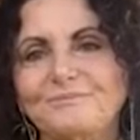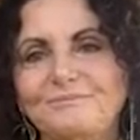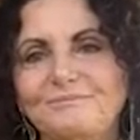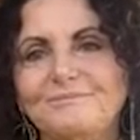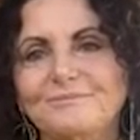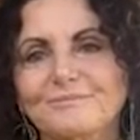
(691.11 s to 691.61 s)

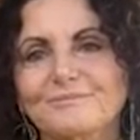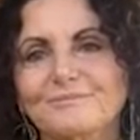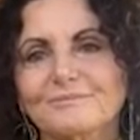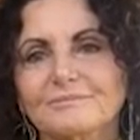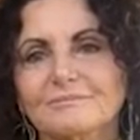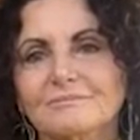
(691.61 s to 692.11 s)

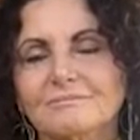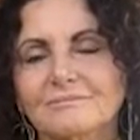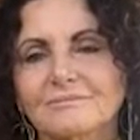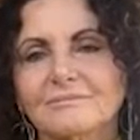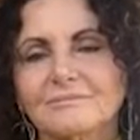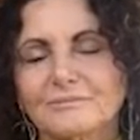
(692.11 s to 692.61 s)

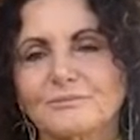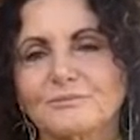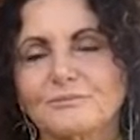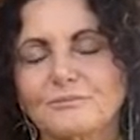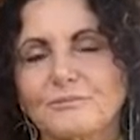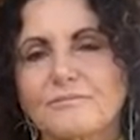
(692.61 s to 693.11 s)

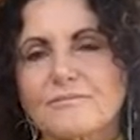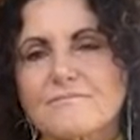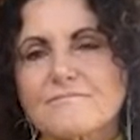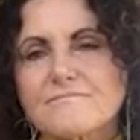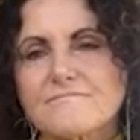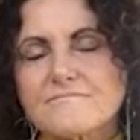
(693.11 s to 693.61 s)

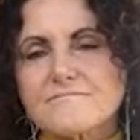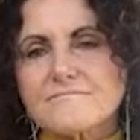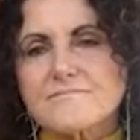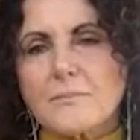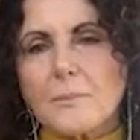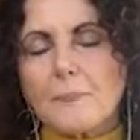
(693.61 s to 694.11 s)

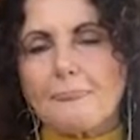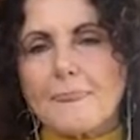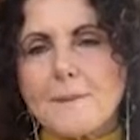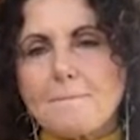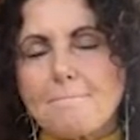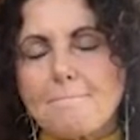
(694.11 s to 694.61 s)

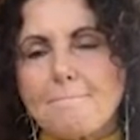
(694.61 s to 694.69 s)
The person shown says nothing.